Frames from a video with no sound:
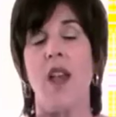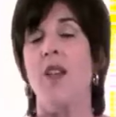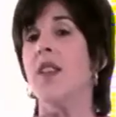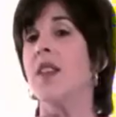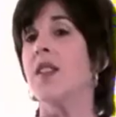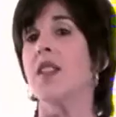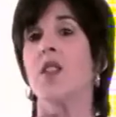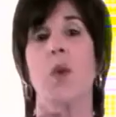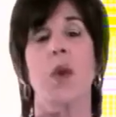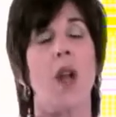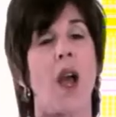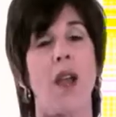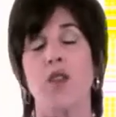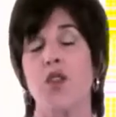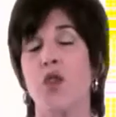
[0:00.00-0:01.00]
This is what
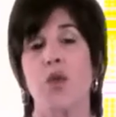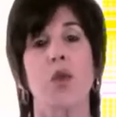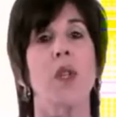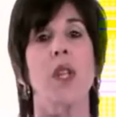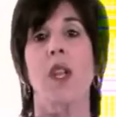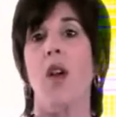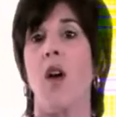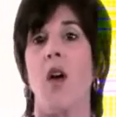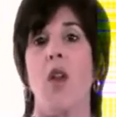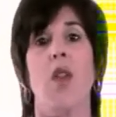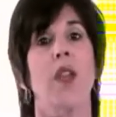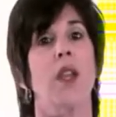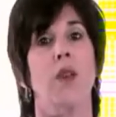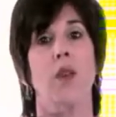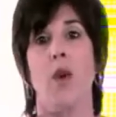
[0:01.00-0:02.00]
I truly call the
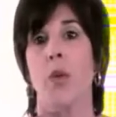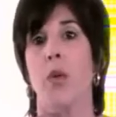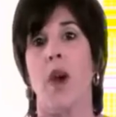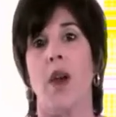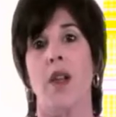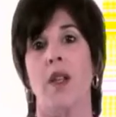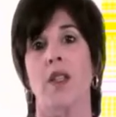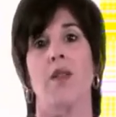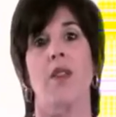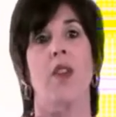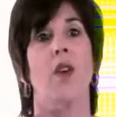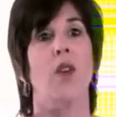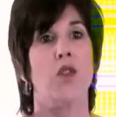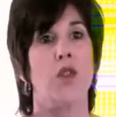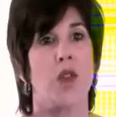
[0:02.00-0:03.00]
hero product of the
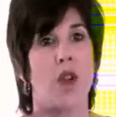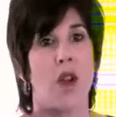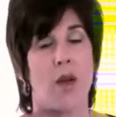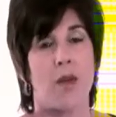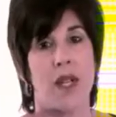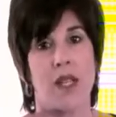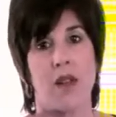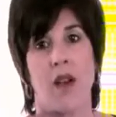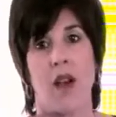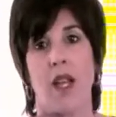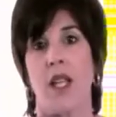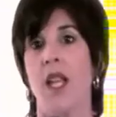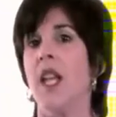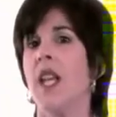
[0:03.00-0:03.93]
UltraCalming line.